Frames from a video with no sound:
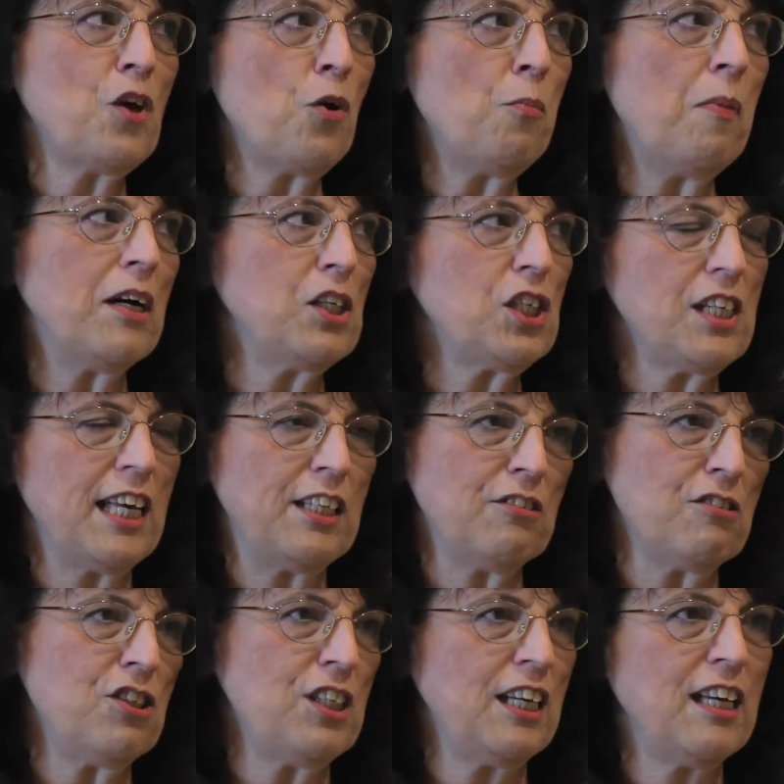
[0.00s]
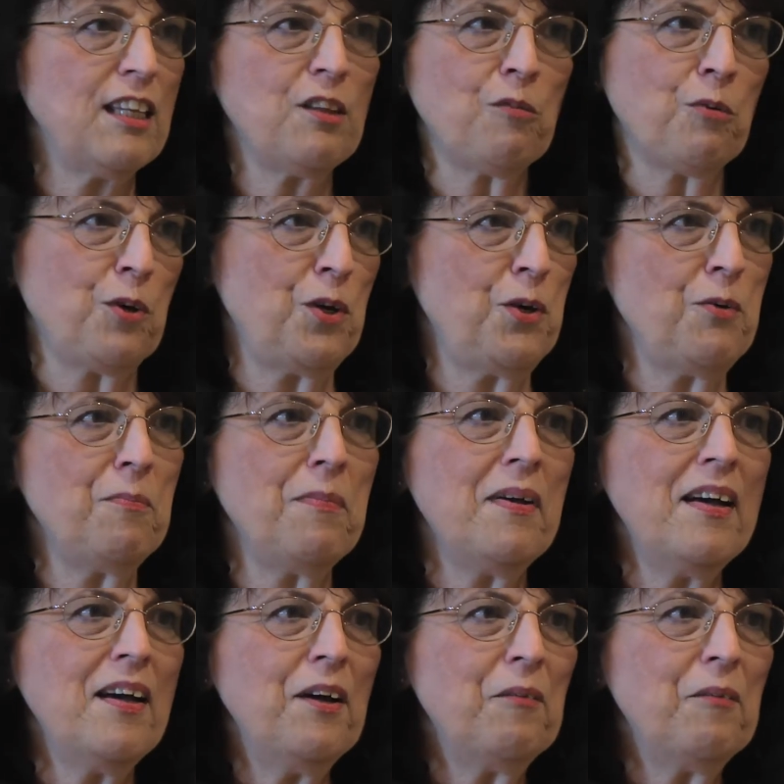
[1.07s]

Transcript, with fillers: so much energy in the room